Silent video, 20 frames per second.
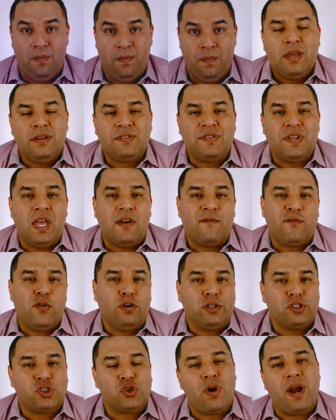You see, if
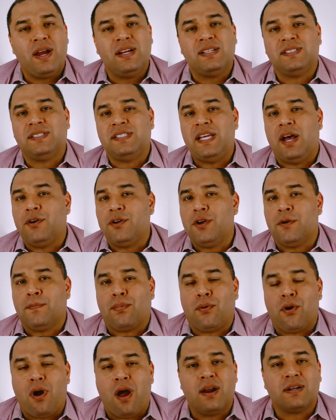you're trying to sell your
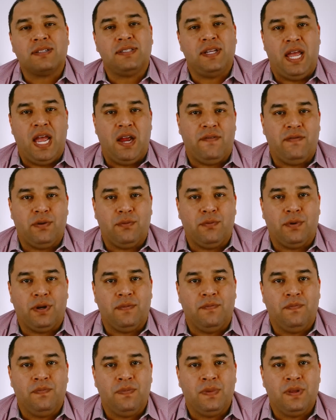product to
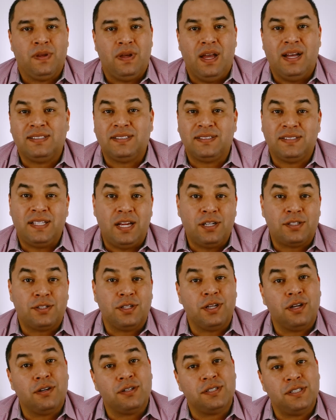everyone,
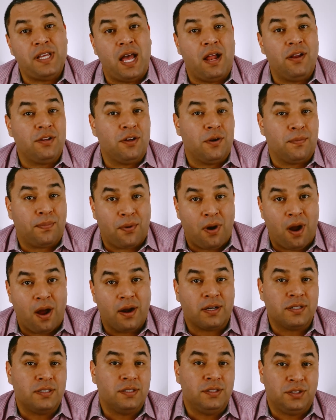essentially you're selling your
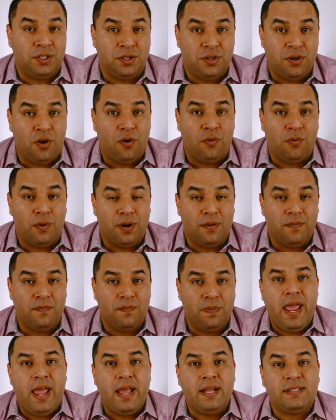product to no one.
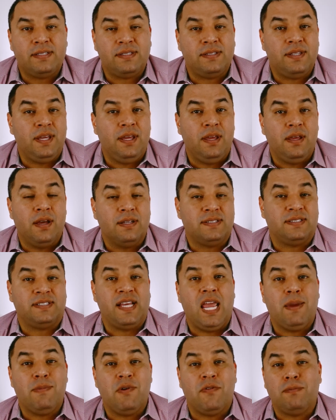It's the
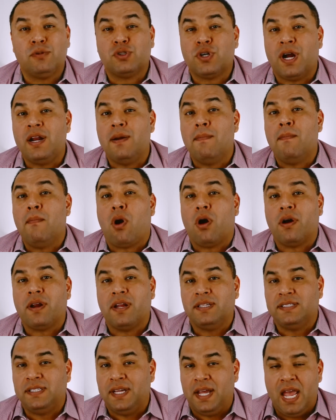same if I'm trying to
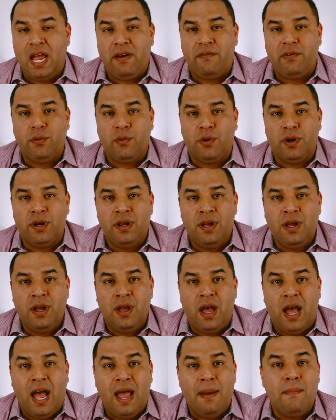market to everyone,
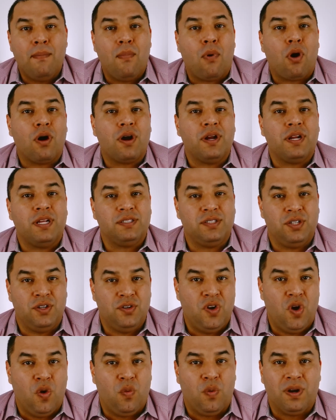I'm marketing to
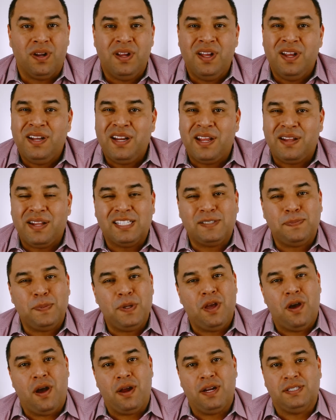no one. Now let's
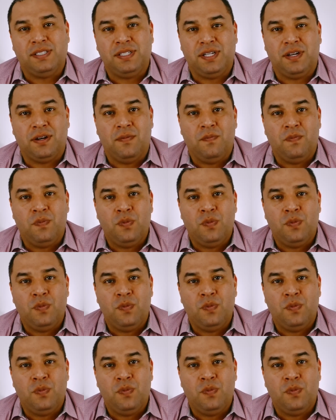be honest here.